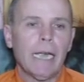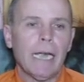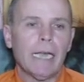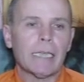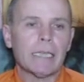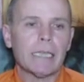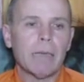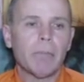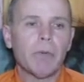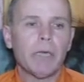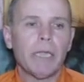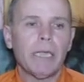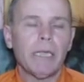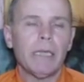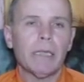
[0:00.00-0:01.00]
and
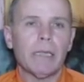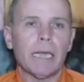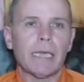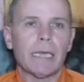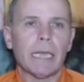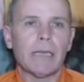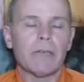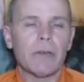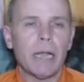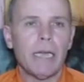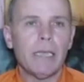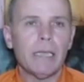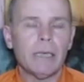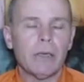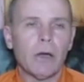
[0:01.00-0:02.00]
somebody that can
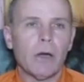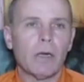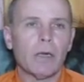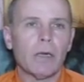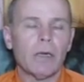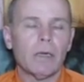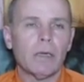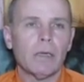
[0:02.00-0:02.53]
train the dog